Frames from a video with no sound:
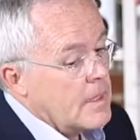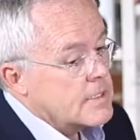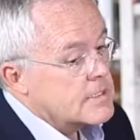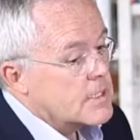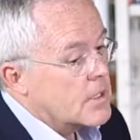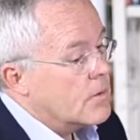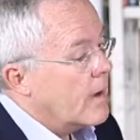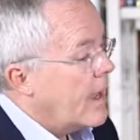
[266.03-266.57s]

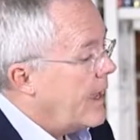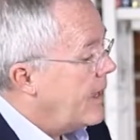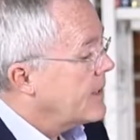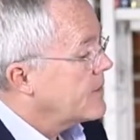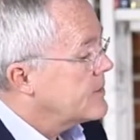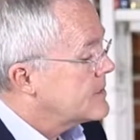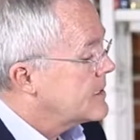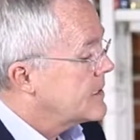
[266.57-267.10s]
So
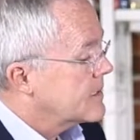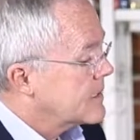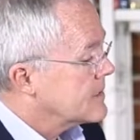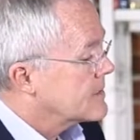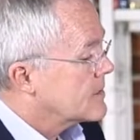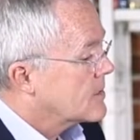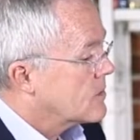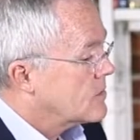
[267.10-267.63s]
accuracy
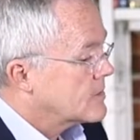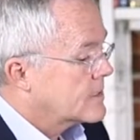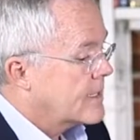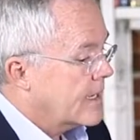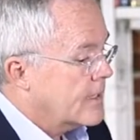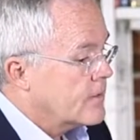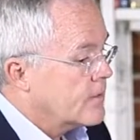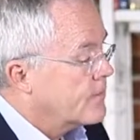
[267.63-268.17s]
against a gold
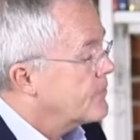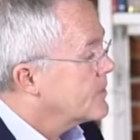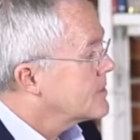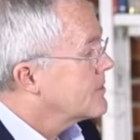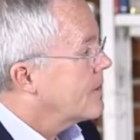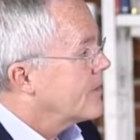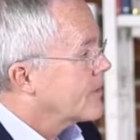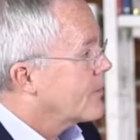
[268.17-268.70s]
standard,
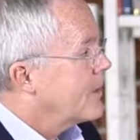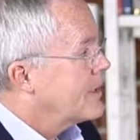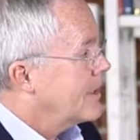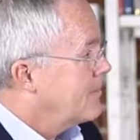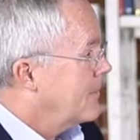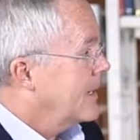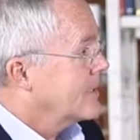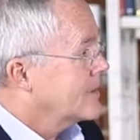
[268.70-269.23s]
first of all,
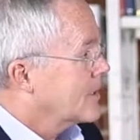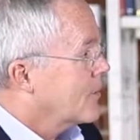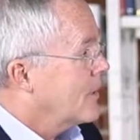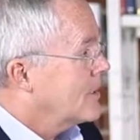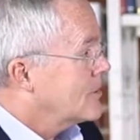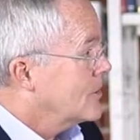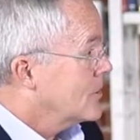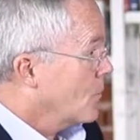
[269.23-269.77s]
that begs the
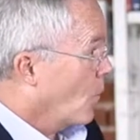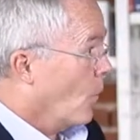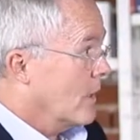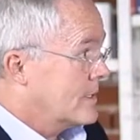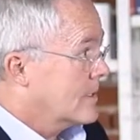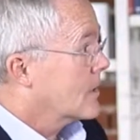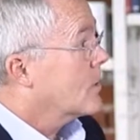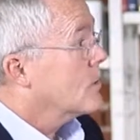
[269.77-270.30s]
question is,
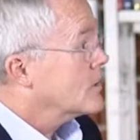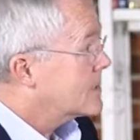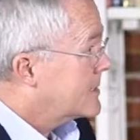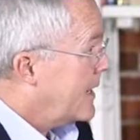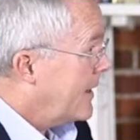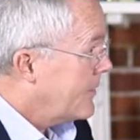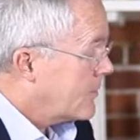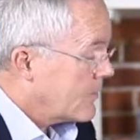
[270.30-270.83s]
what's a gold
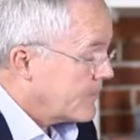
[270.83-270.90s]
standard?